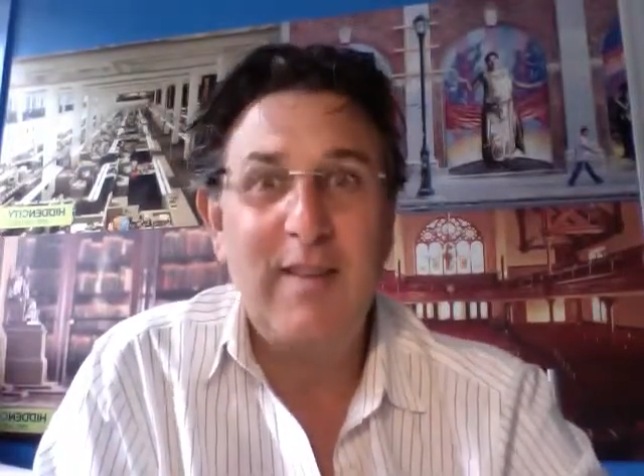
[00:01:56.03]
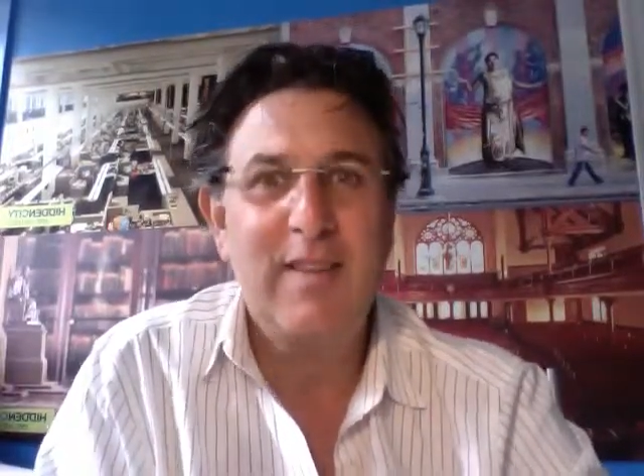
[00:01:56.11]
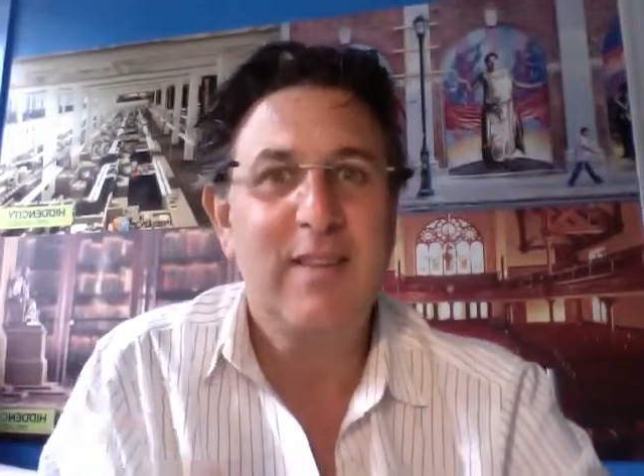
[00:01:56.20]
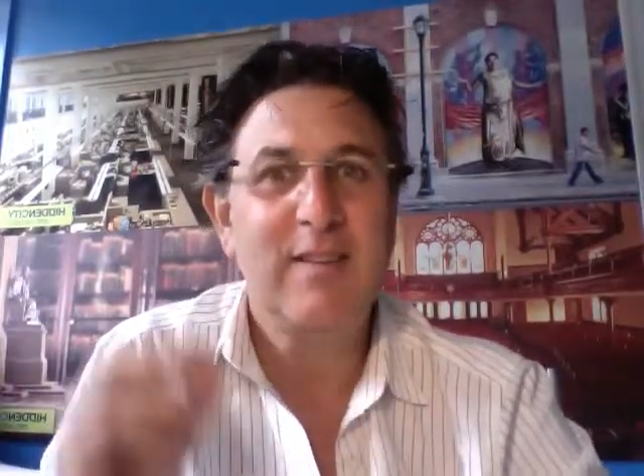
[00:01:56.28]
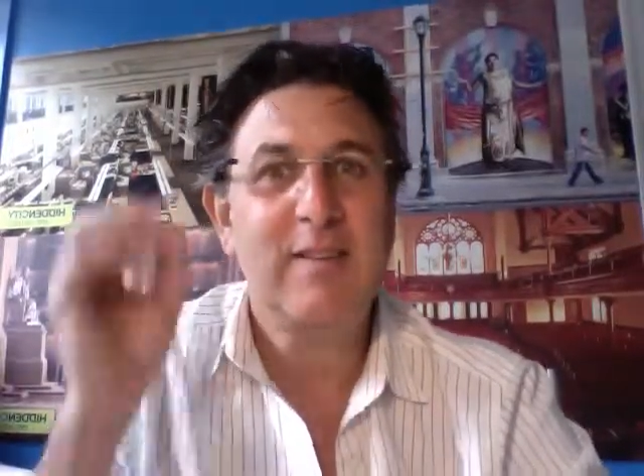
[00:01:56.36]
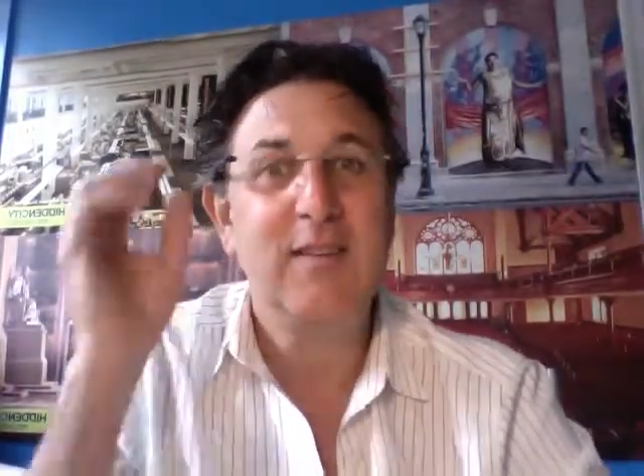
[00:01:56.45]

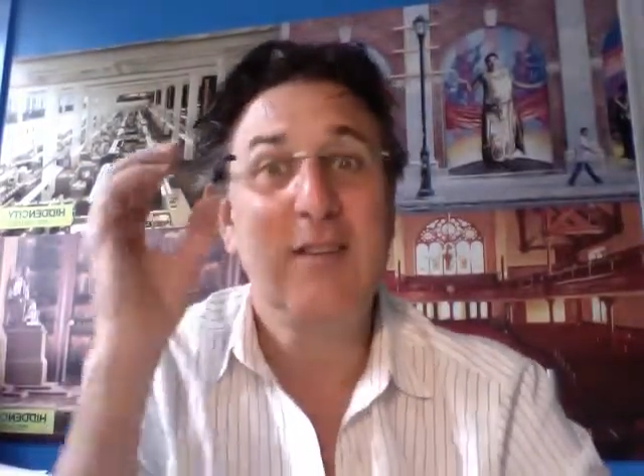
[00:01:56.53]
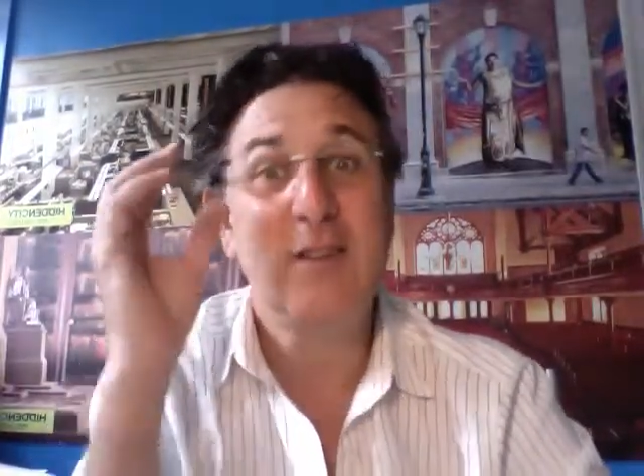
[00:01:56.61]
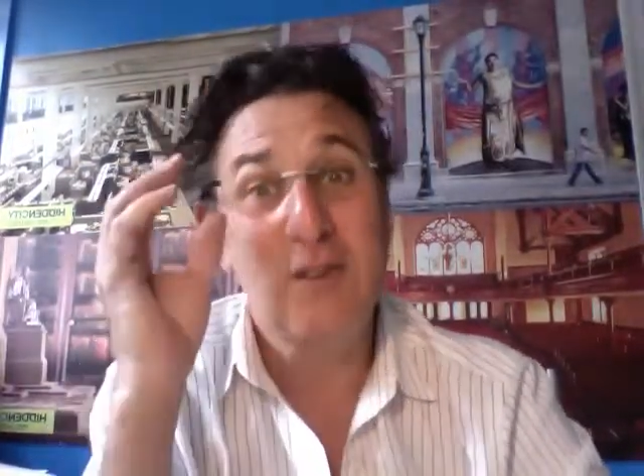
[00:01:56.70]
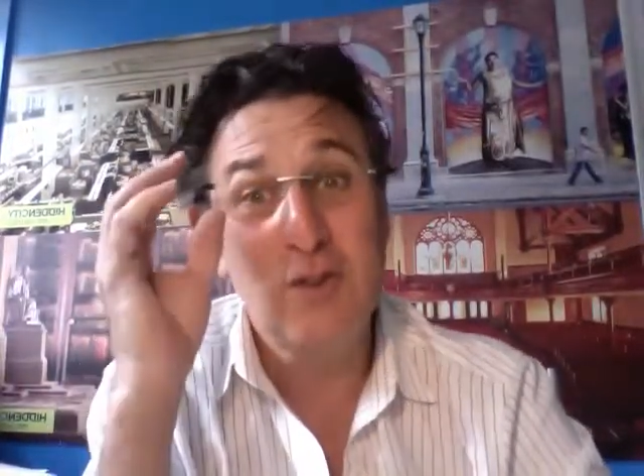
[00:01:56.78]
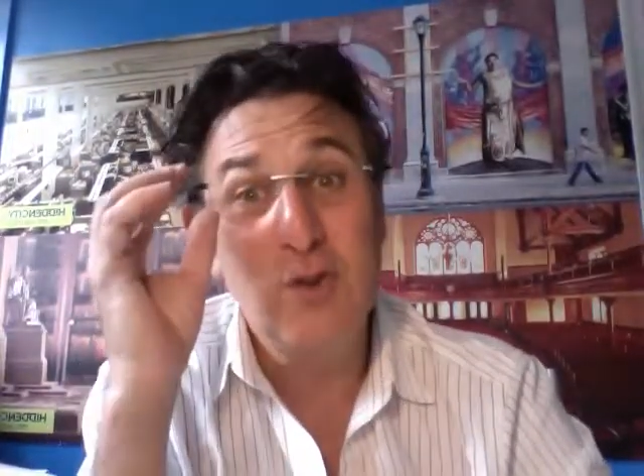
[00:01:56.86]
This is